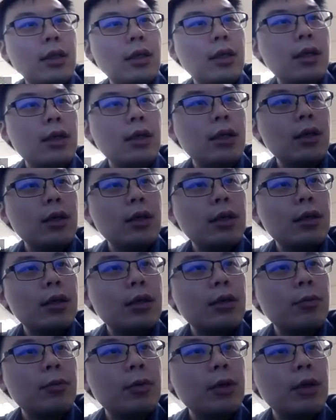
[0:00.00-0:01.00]
uh,
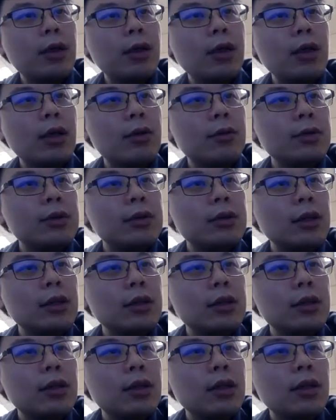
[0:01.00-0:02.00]
weak
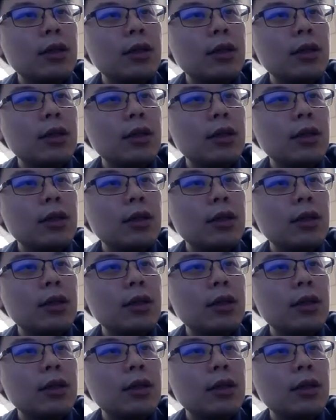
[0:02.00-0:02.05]
equivalencies.